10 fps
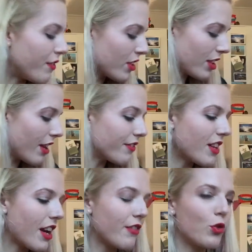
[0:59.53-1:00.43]
just loved
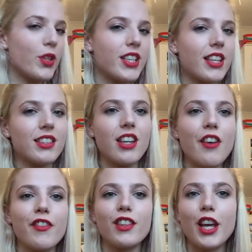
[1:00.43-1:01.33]
it. I've always had
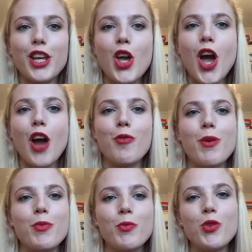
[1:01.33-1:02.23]
stuff, and like, I
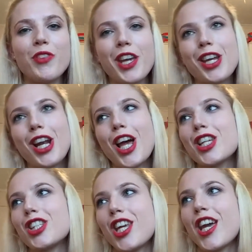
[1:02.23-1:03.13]
remember moving in
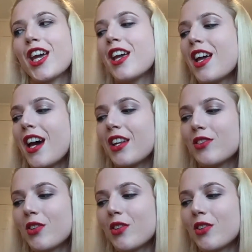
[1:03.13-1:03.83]
last year, and it's